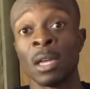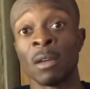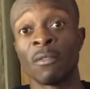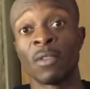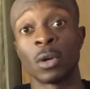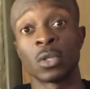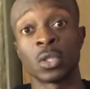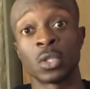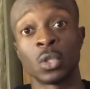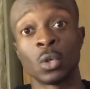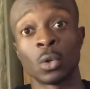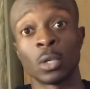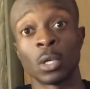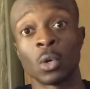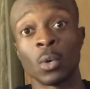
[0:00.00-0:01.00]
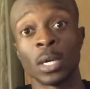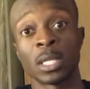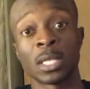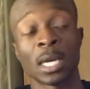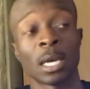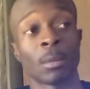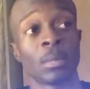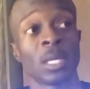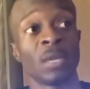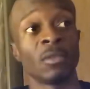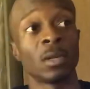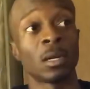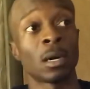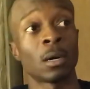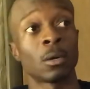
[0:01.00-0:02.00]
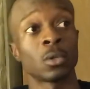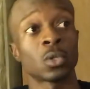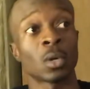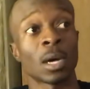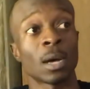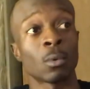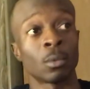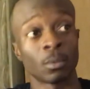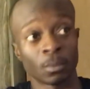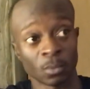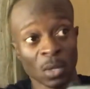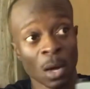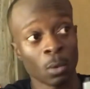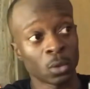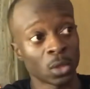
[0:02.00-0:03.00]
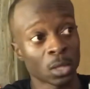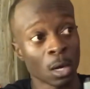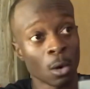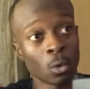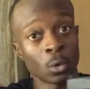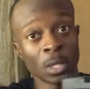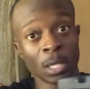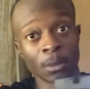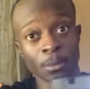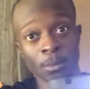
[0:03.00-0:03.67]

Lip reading: versus doing the quick tap, leaving it on. So I would just hold it,